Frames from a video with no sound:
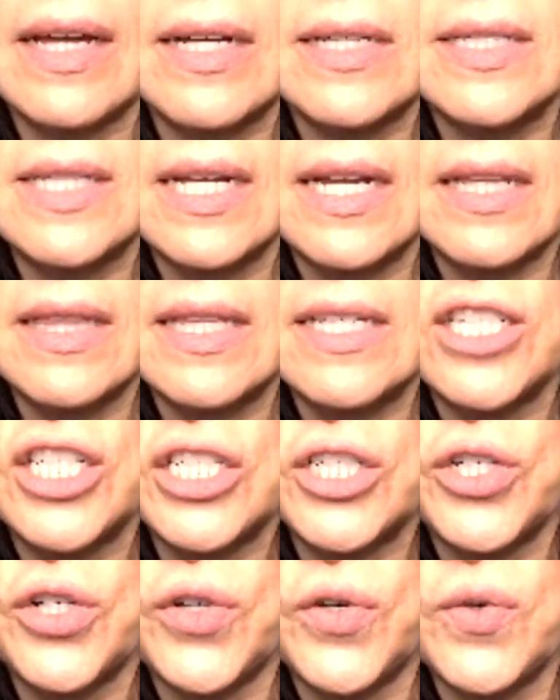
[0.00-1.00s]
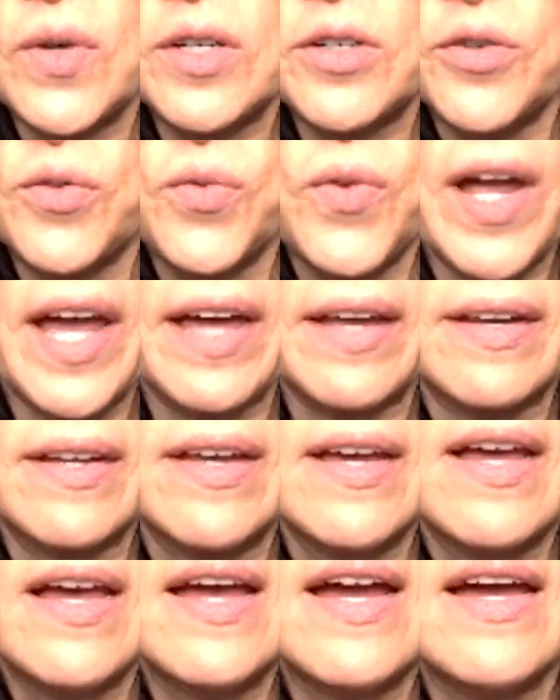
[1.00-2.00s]
like I said, I think she turned around and ran.
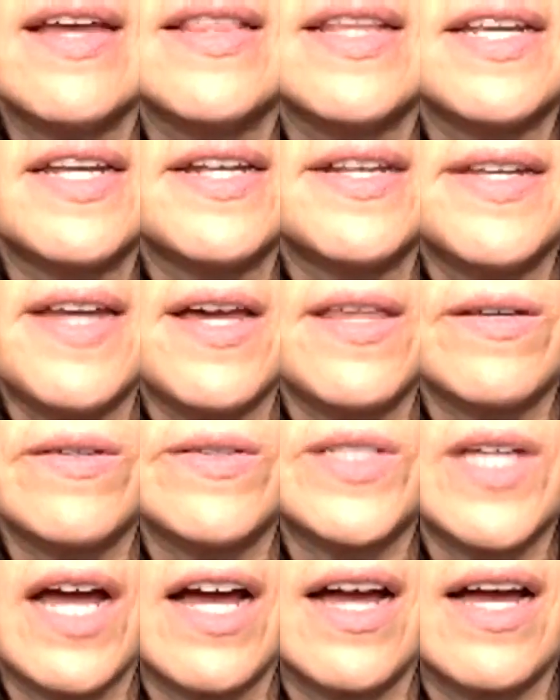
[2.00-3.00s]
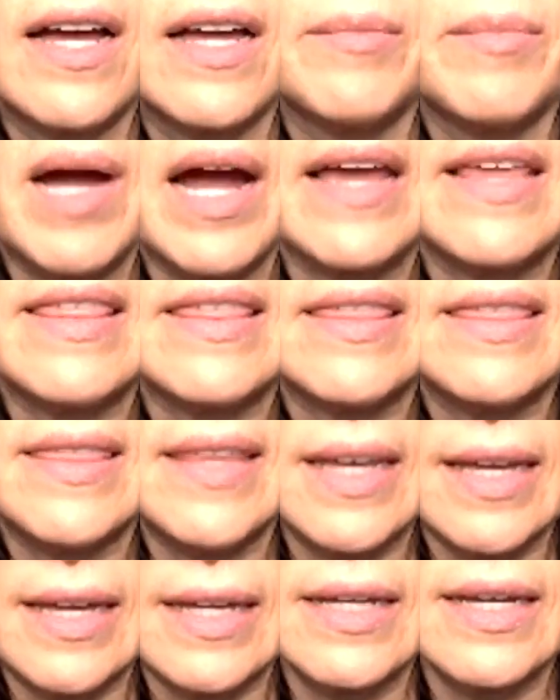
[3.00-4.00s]
And then another time, I
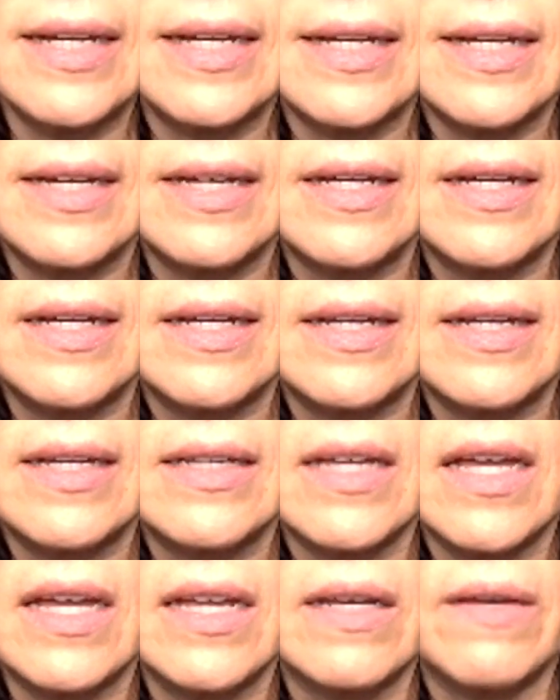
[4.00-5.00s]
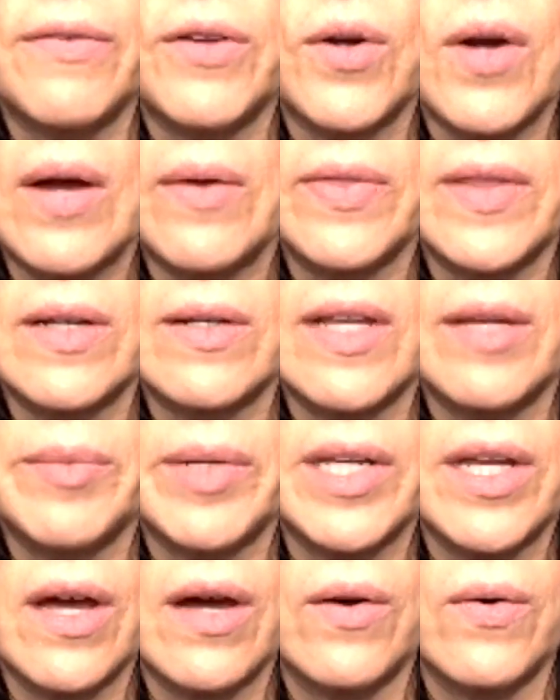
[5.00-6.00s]
think, and if you're out there, let
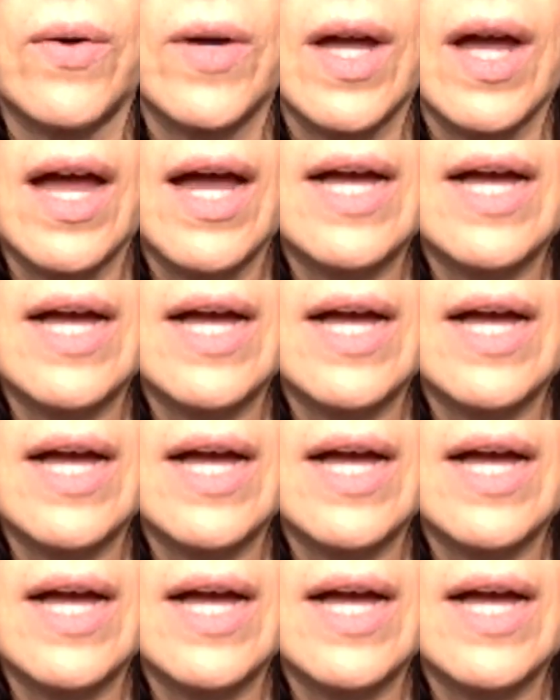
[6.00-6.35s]
me know.